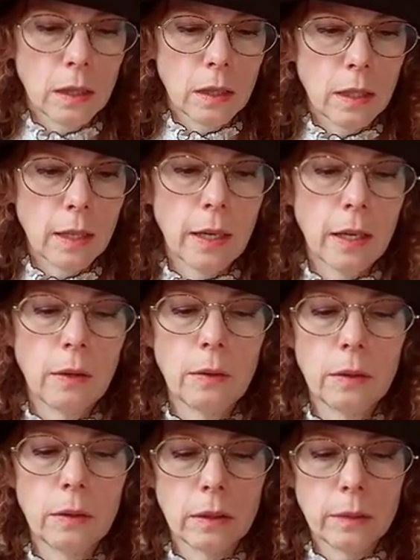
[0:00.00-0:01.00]
Now,
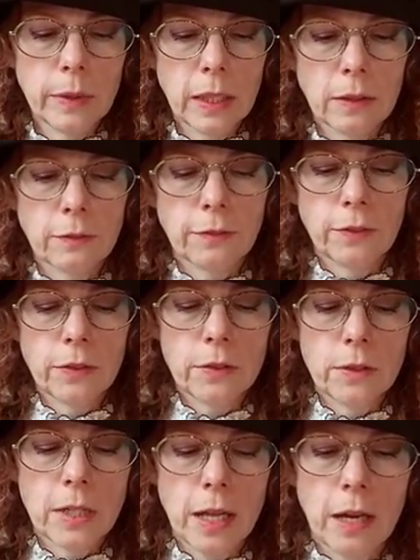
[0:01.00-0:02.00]
I'm going to get
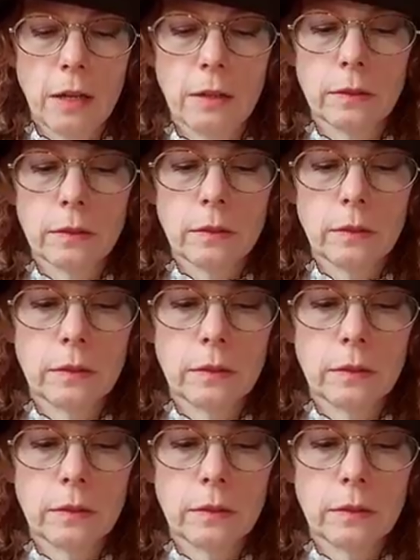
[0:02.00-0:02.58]
further down.